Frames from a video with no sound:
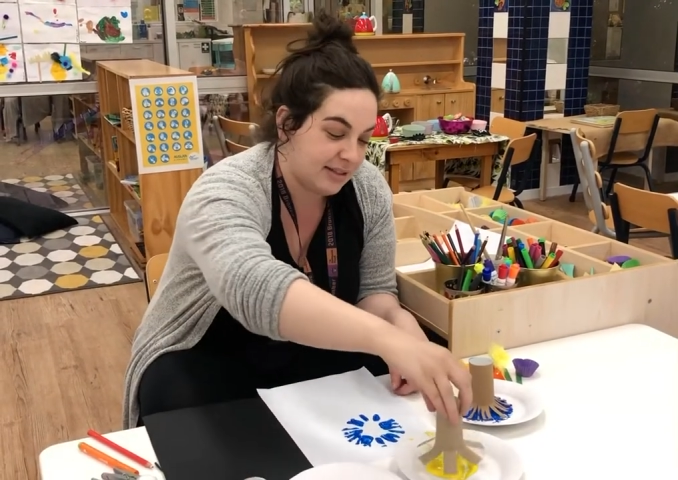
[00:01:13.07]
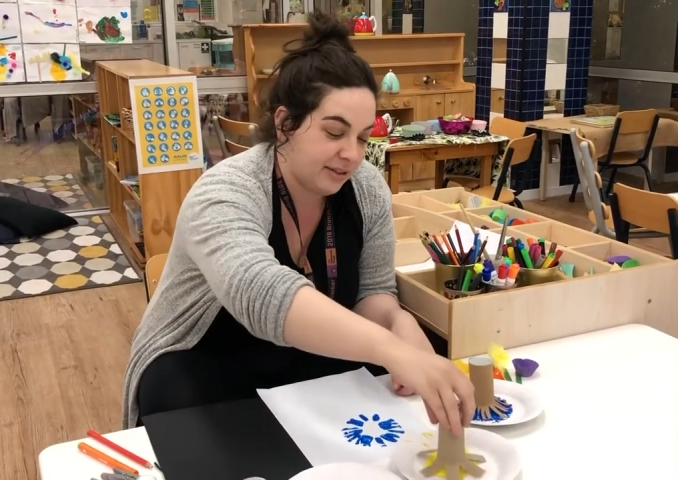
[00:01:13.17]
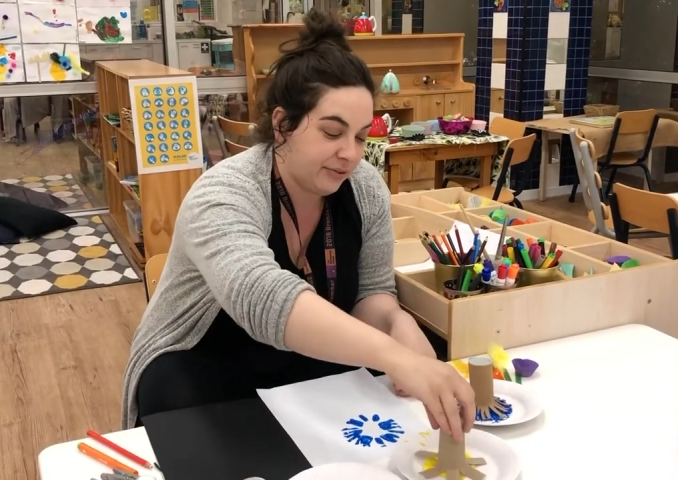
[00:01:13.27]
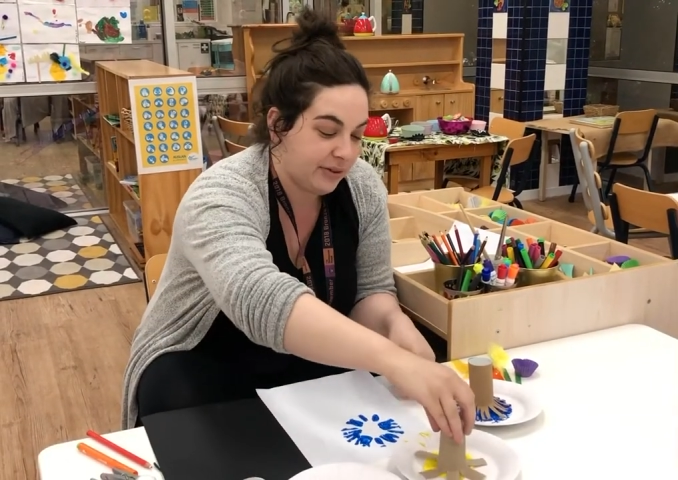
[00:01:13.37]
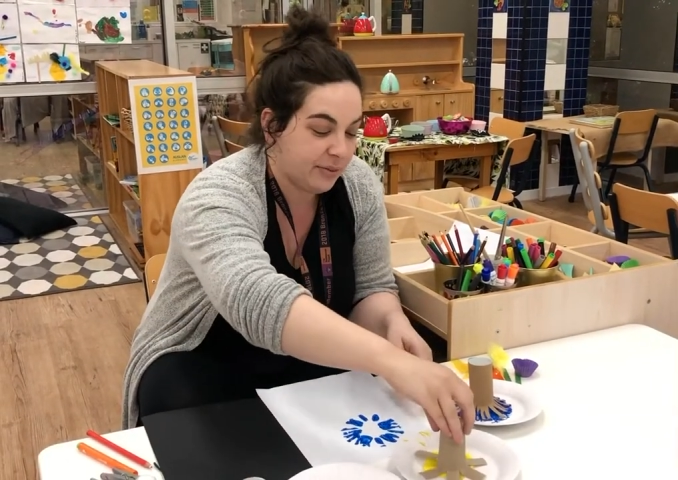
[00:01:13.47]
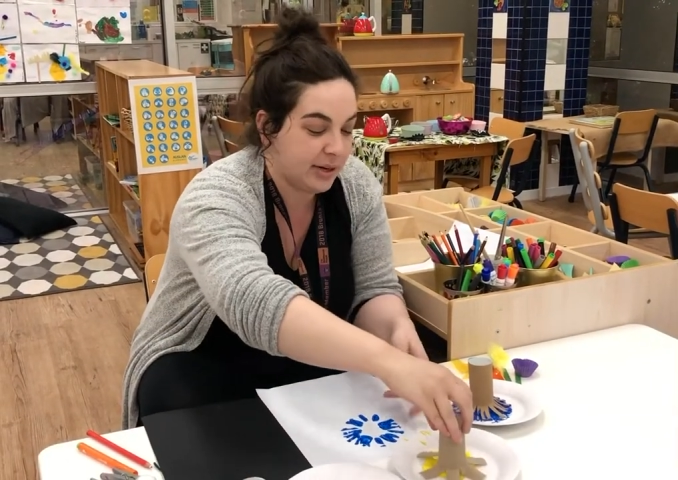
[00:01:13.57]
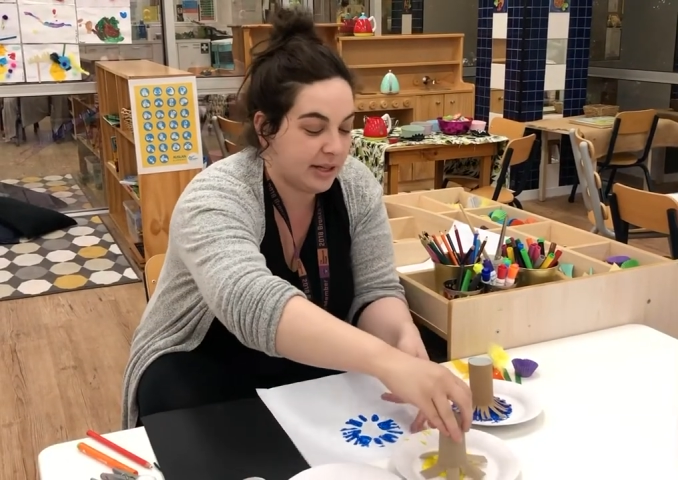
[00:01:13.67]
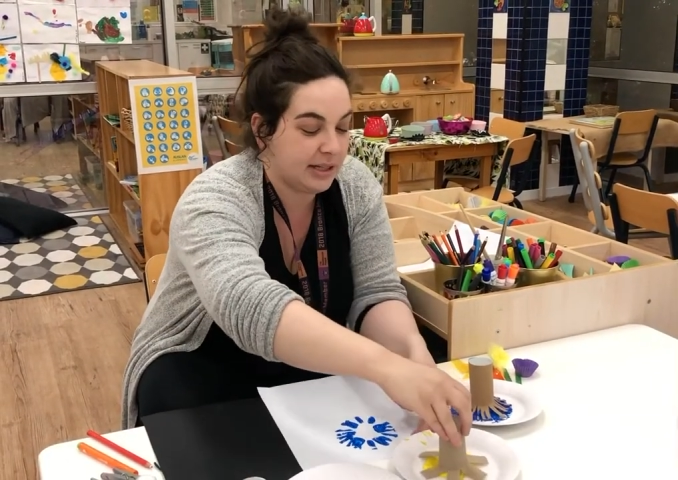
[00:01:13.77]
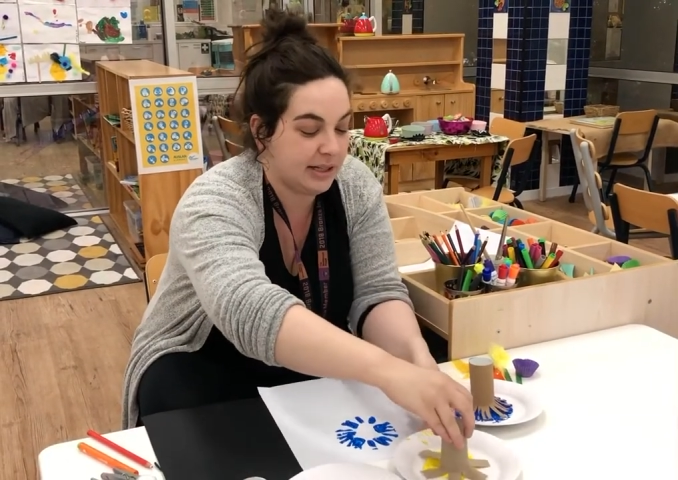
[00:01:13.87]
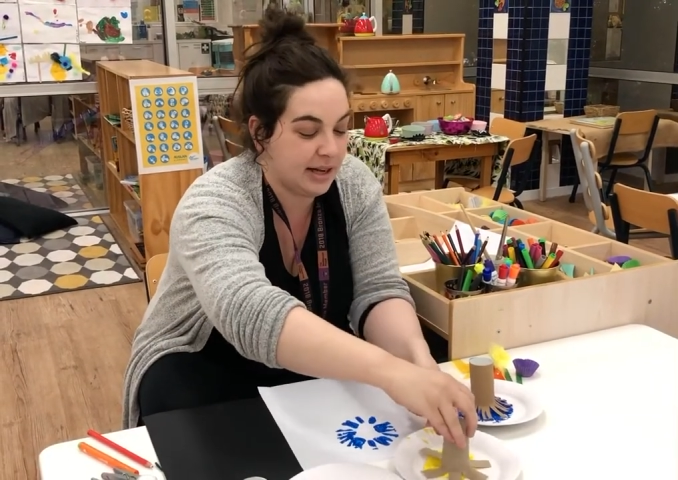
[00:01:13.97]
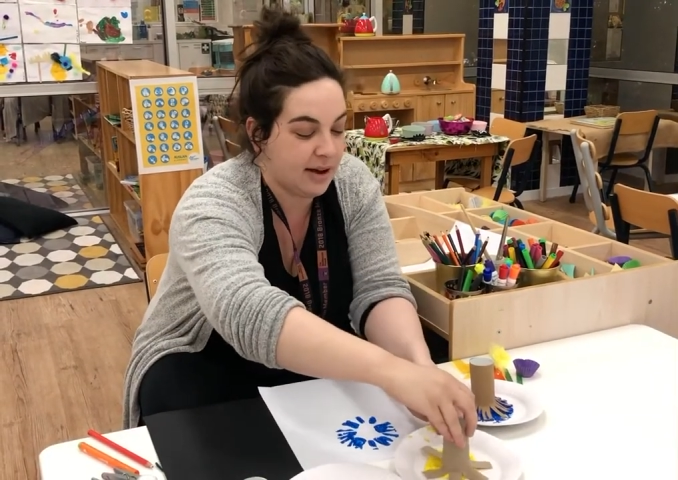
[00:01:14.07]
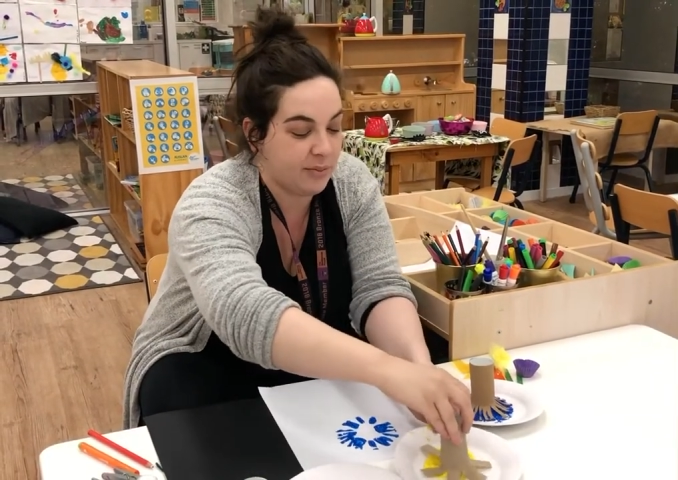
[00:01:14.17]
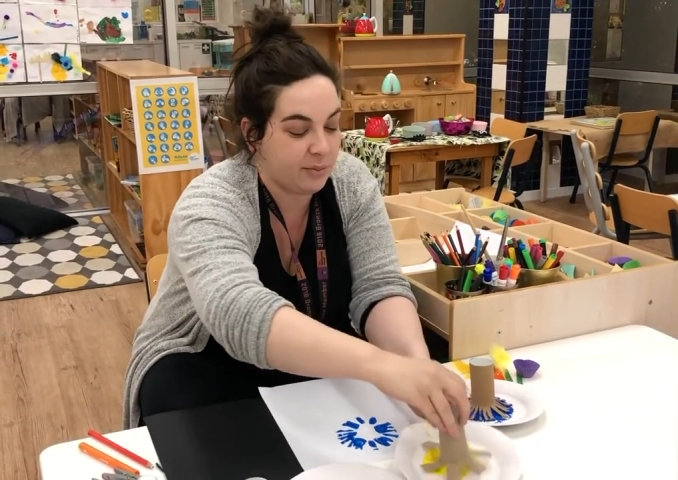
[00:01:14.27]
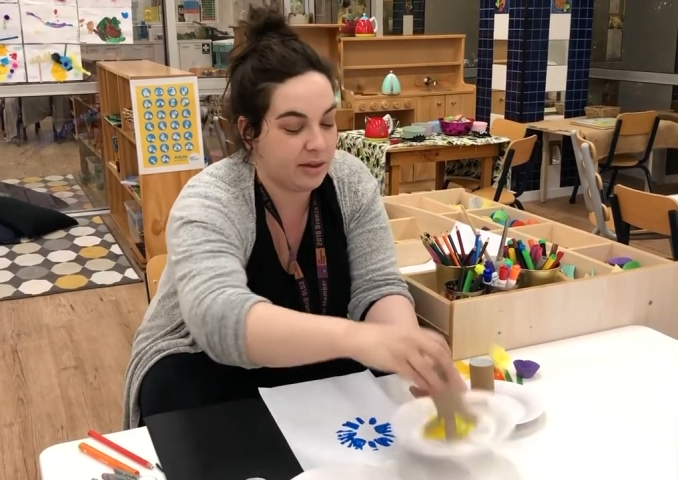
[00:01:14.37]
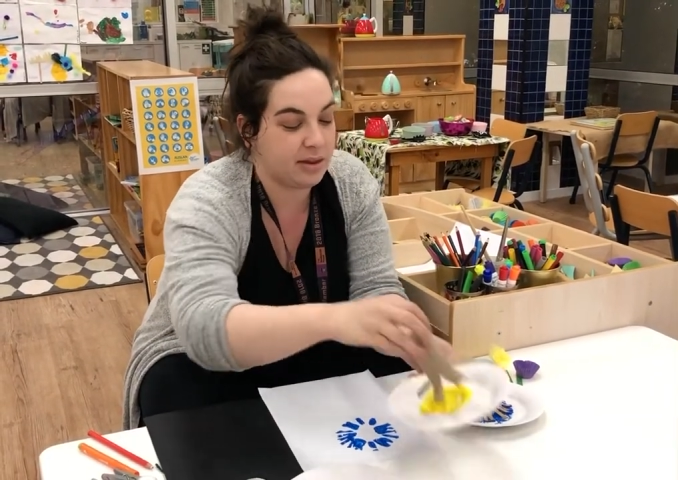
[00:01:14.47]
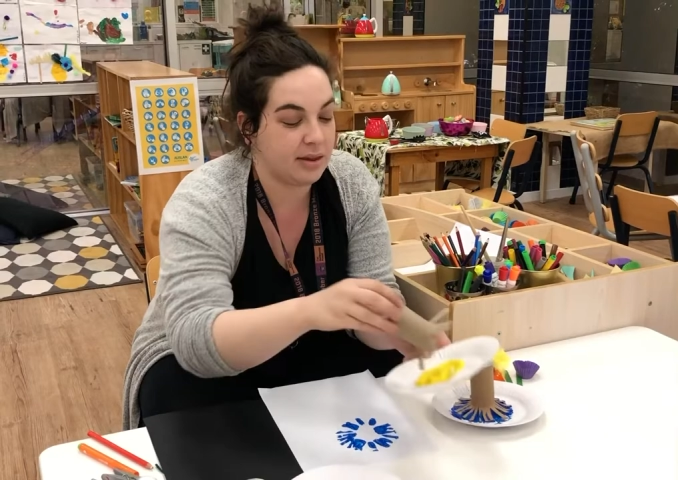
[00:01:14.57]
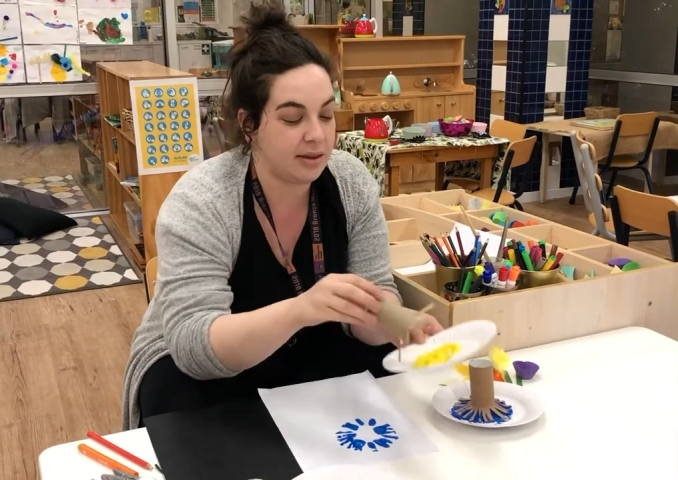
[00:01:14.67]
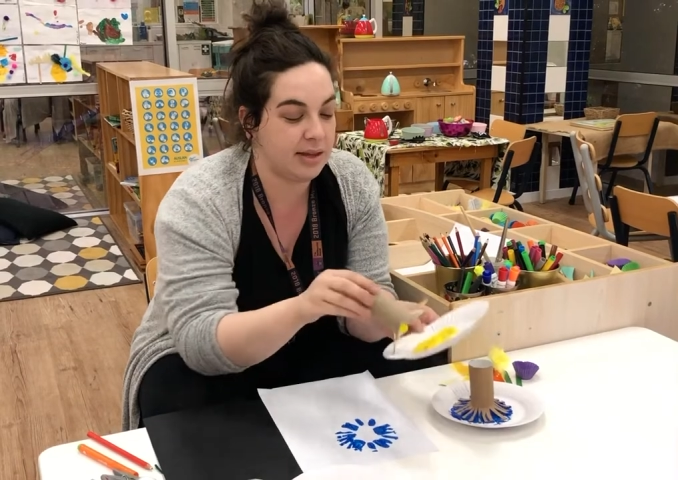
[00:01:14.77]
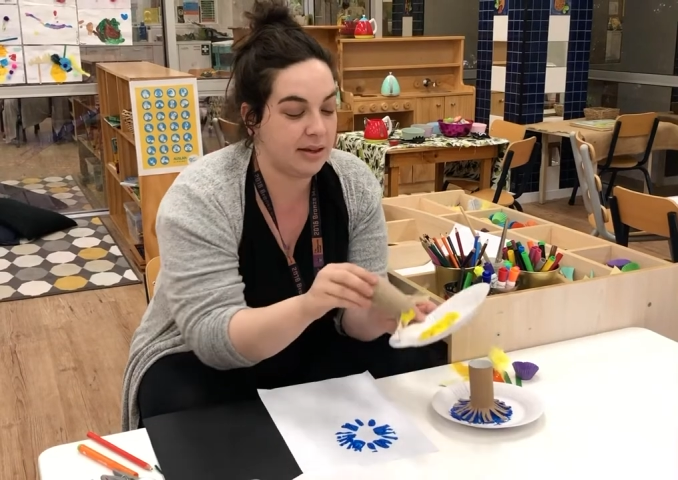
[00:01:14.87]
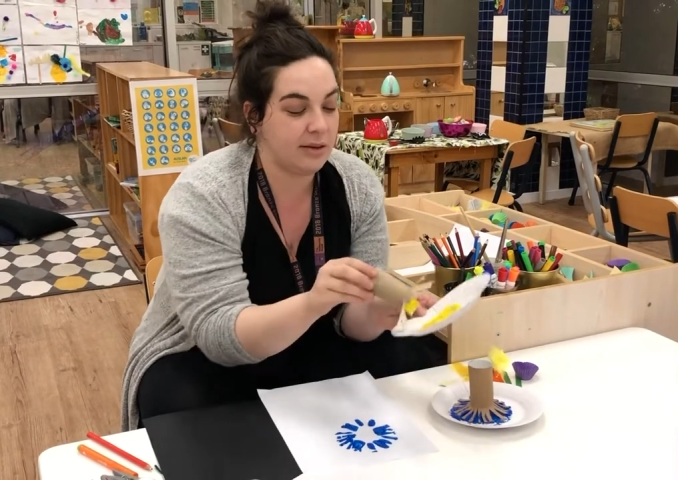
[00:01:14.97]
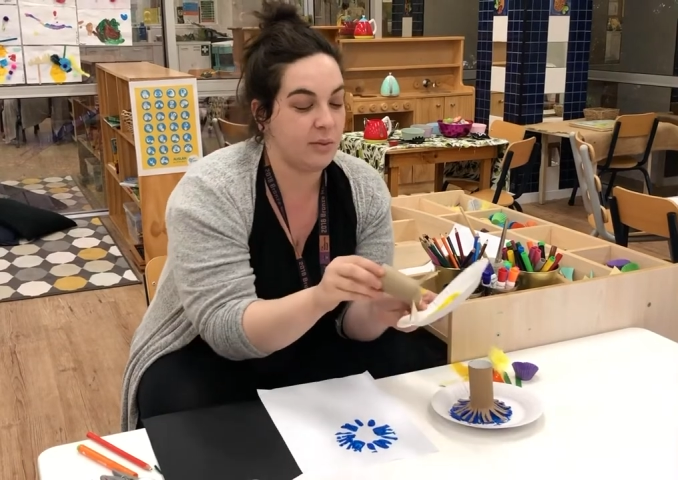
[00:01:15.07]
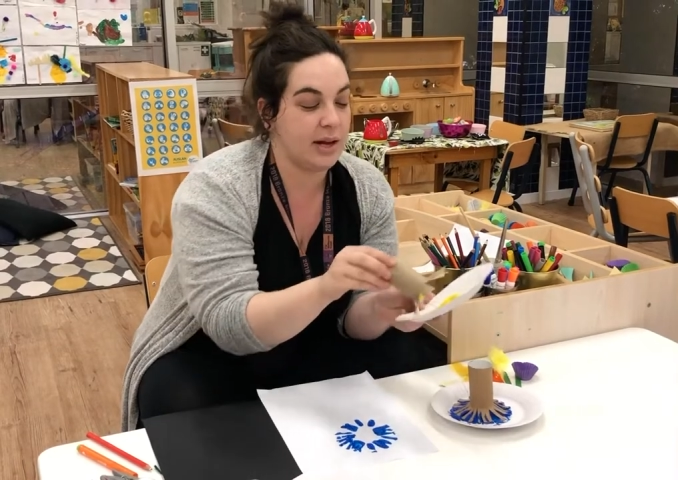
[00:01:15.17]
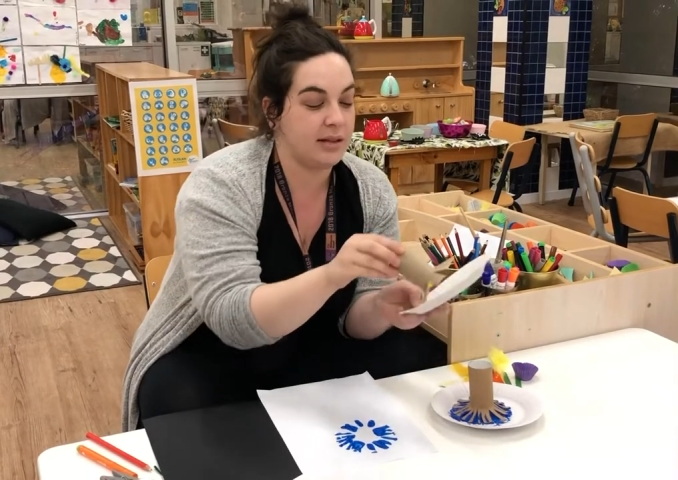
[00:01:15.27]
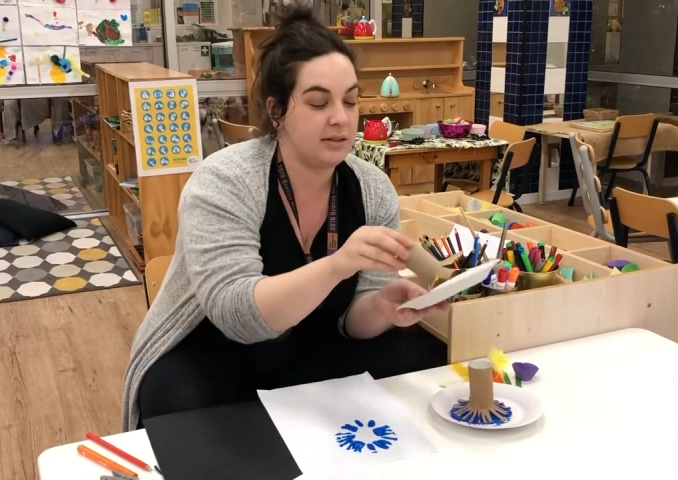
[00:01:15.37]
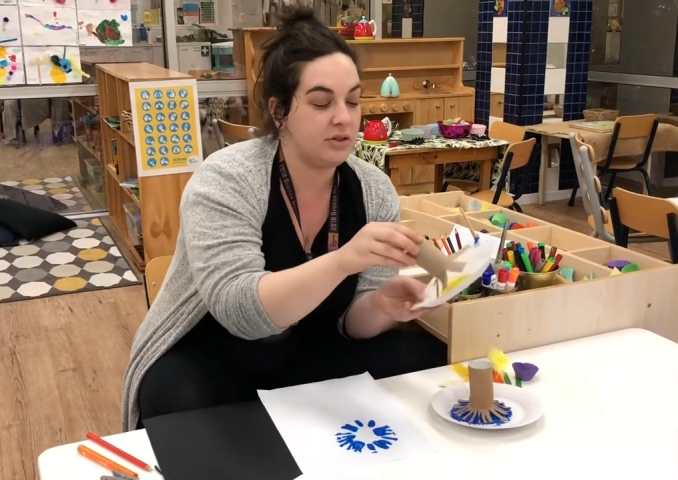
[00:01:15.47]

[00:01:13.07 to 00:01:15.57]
different one here with the thicker ones.